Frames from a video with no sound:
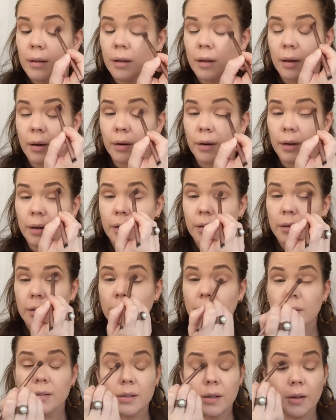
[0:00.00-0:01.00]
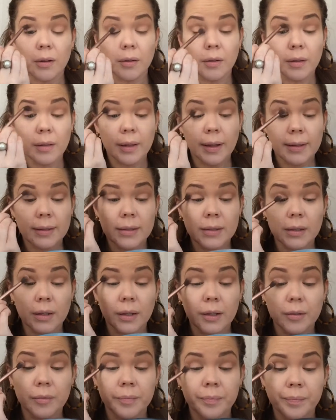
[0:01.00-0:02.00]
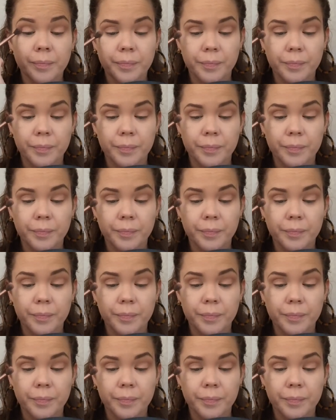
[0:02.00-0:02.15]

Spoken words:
alright, so that's done.